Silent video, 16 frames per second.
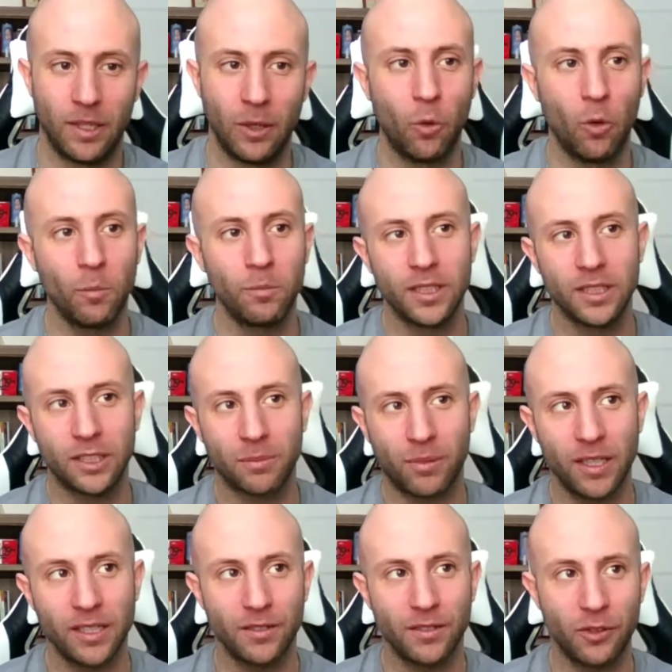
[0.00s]
It won't be a
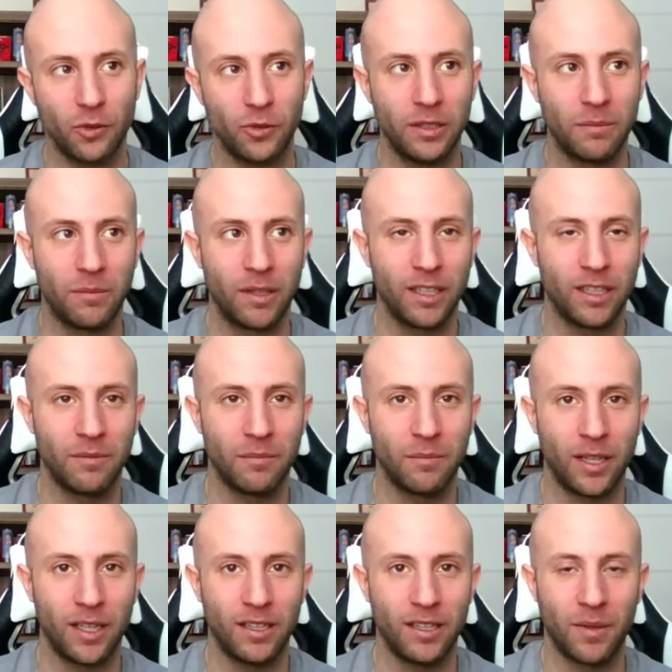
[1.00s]
surprise if you read my
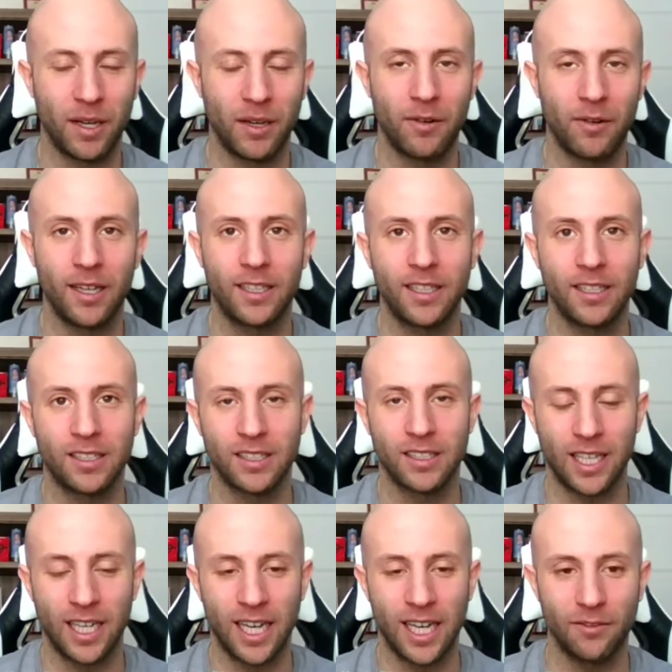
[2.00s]
rankings,
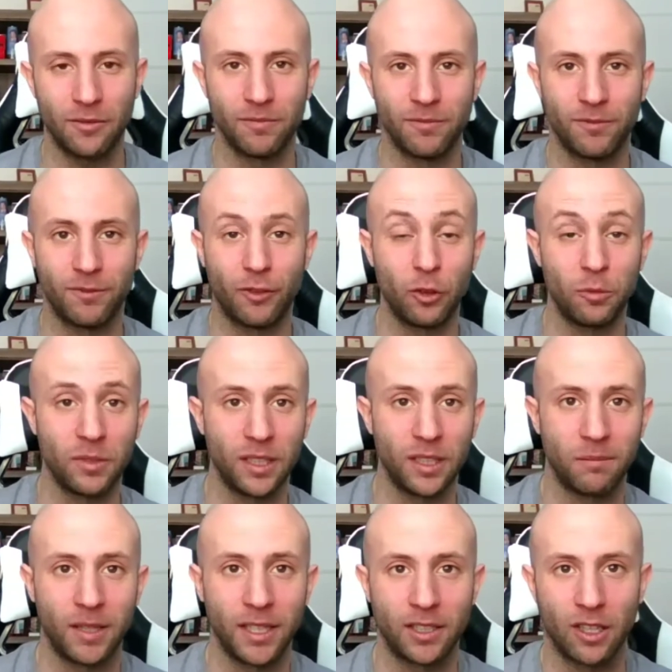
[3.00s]
because I have him firmly
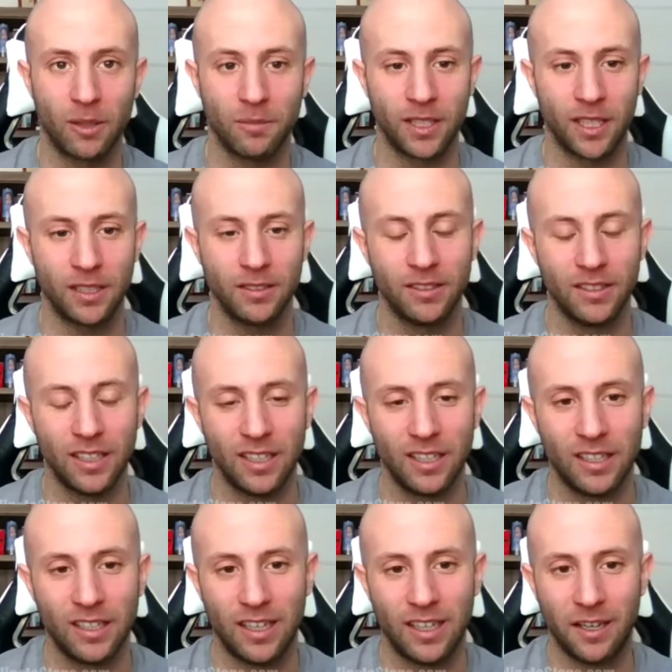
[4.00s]
in my top 10.
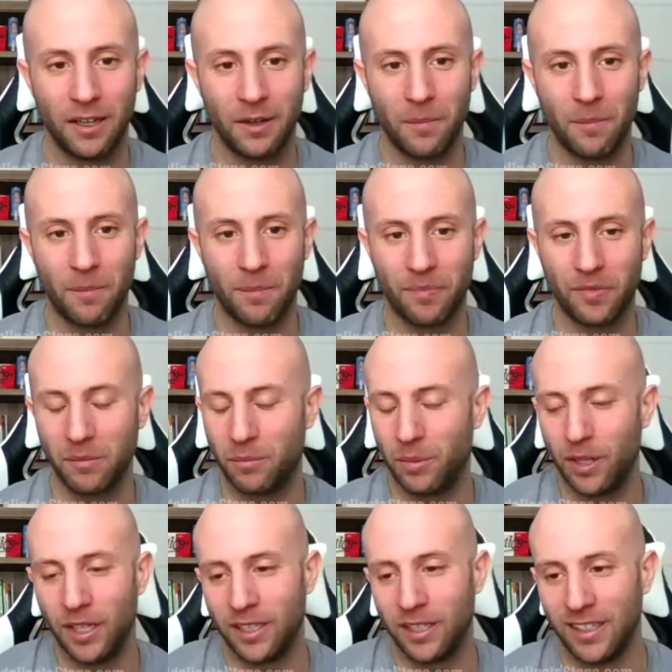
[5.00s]

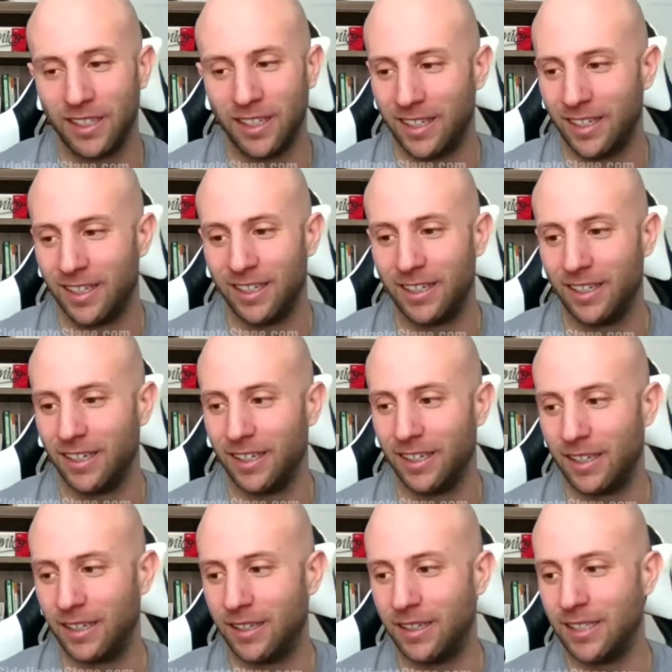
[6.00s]
But
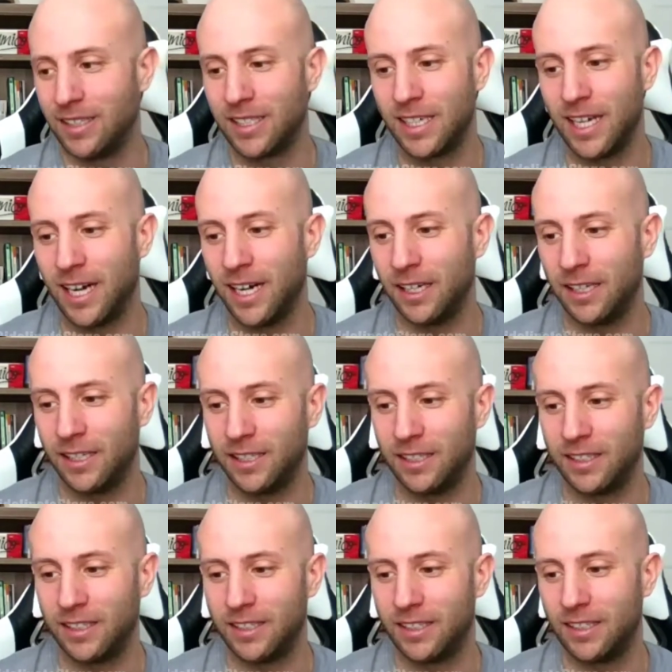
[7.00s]
this
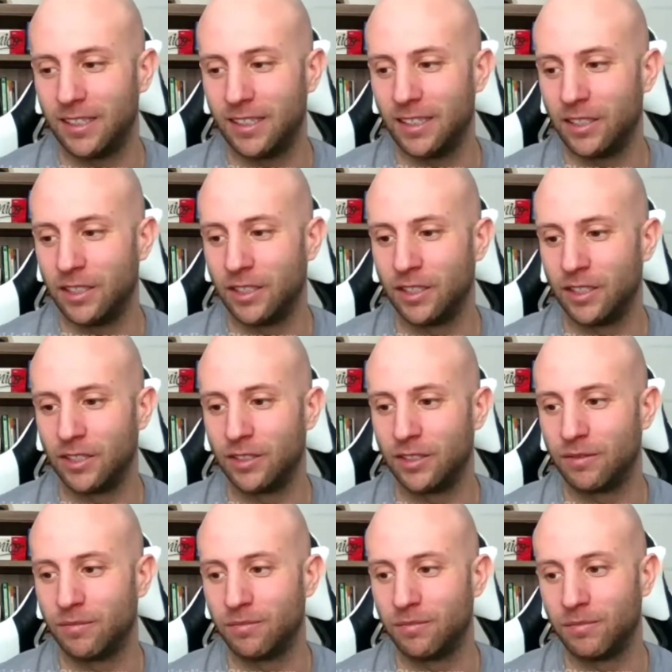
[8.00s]
guy
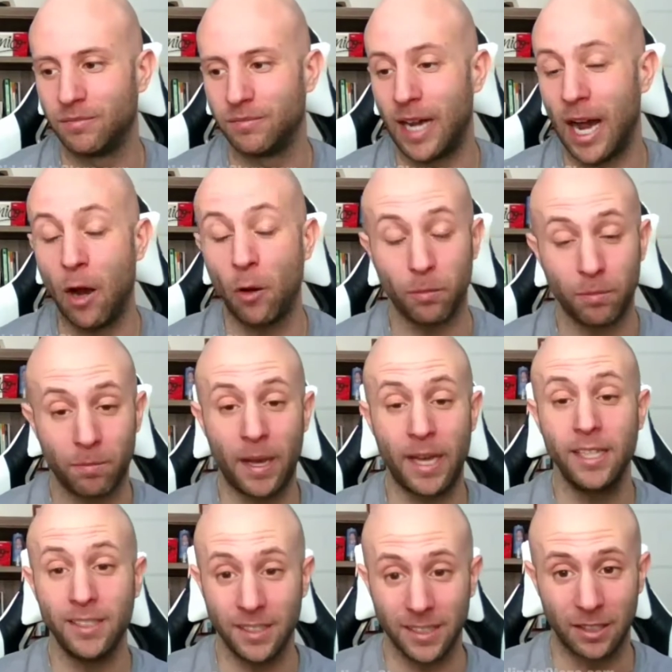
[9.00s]
is
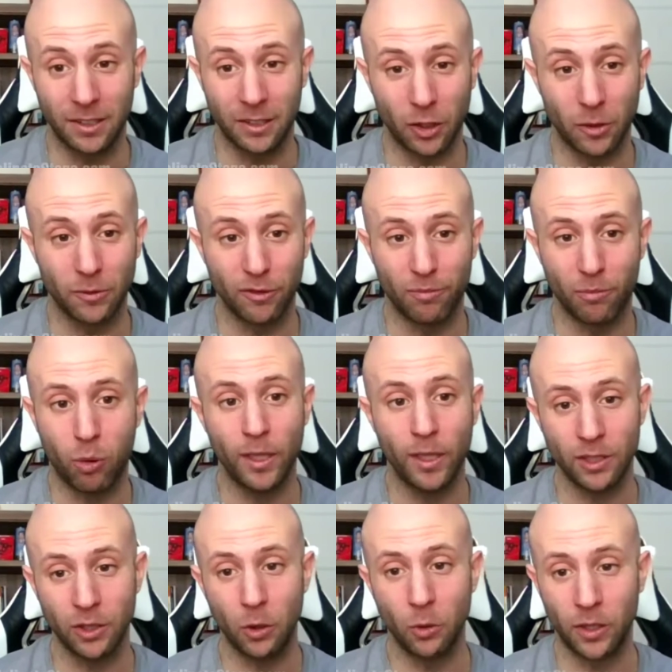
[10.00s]
outpacing in terms of
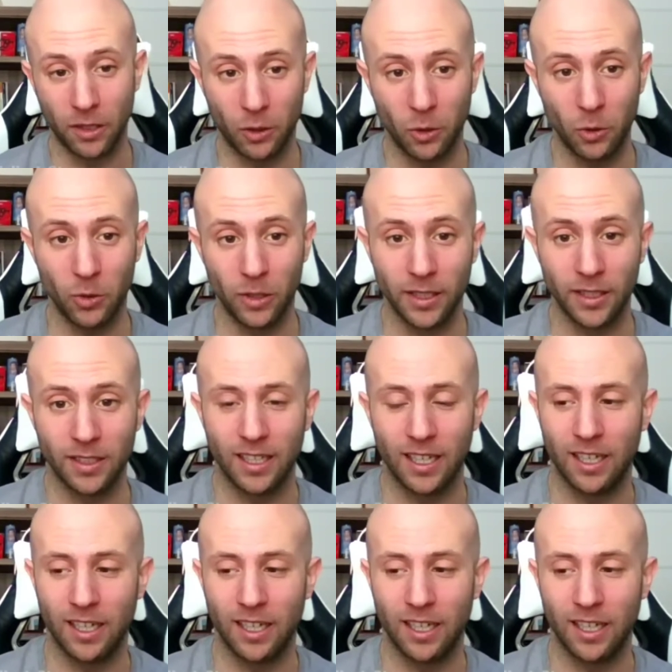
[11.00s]
points Logan Cooley.